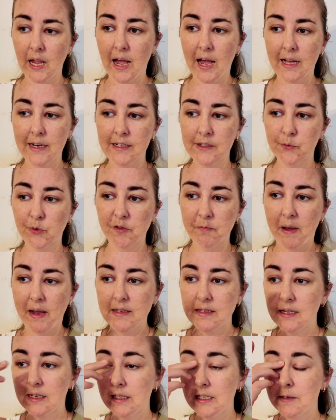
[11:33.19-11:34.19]
And we've
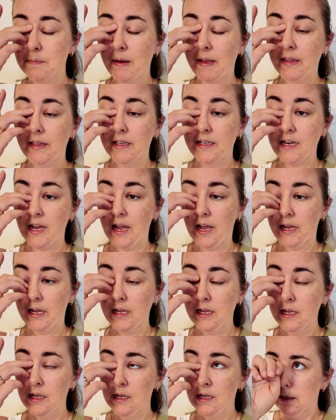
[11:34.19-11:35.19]
basically spent the
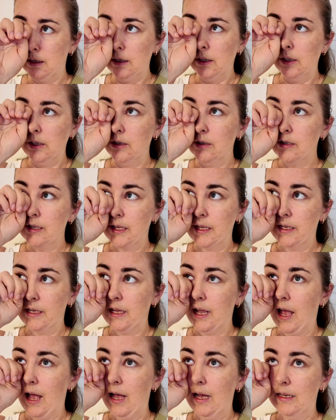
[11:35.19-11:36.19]
day
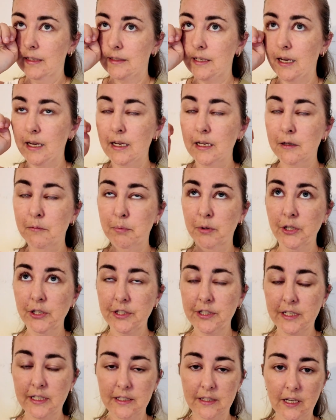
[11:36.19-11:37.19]
looking at
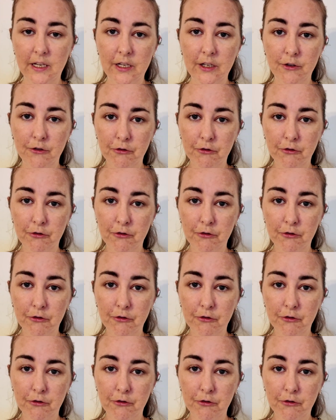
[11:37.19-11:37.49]
buses,